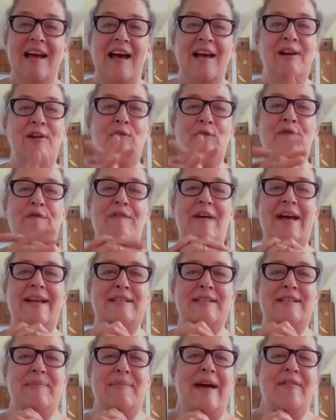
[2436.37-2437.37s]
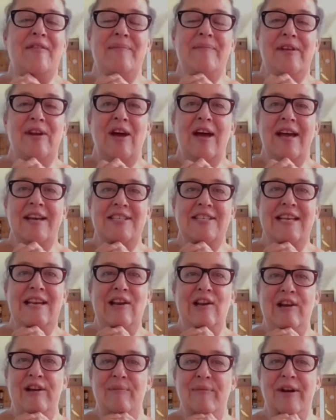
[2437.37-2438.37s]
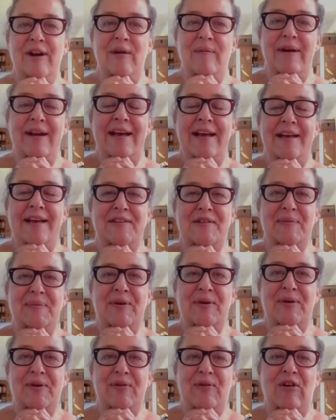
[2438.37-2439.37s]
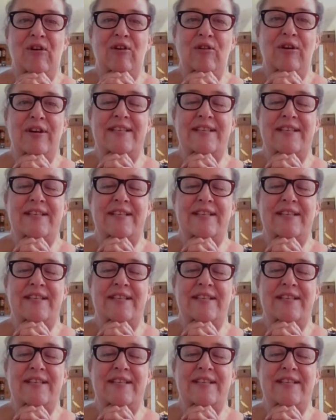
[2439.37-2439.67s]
A little fact about them that I actually learned when I went out to Bonorong.